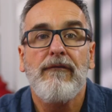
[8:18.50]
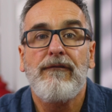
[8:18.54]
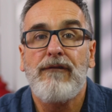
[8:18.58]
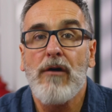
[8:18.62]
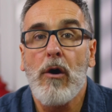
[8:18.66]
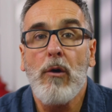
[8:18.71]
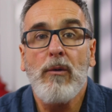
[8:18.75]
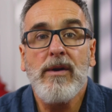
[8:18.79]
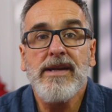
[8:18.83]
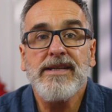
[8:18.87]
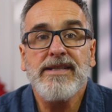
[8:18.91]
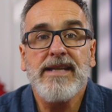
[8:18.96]

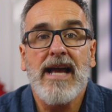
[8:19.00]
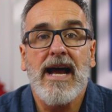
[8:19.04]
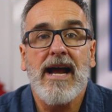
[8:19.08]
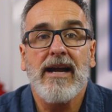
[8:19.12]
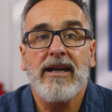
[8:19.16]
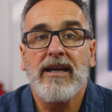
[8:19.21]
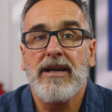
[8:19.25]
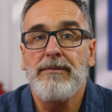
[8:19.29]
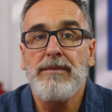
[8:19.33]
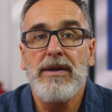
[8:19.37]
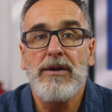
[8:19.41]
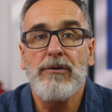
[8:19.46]
Focus
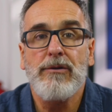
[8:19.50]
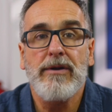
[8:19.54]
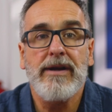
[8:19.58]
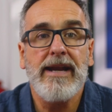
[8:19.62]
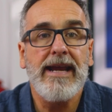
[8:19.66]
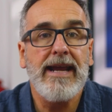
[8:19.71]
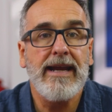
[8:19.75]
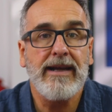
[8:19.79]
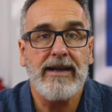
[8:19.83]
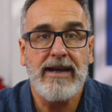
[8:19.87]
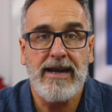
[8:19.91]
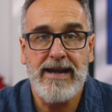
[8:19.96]
on
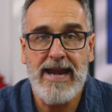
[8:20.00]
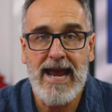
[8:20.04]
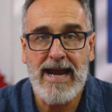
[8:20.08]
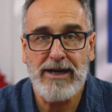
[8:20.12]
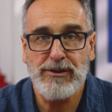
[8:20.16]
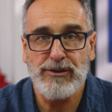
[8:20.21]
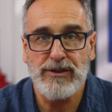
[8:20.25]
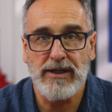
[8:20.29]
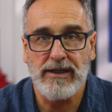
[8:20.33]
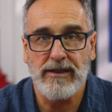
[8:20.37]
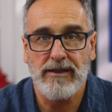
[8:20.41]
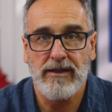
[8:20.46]
community and
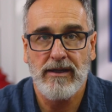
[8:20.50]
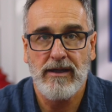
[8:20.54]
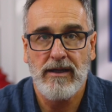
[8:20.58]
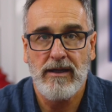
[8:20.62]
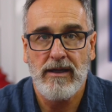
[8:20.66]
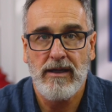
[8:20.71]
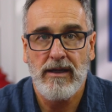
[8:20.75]
connection.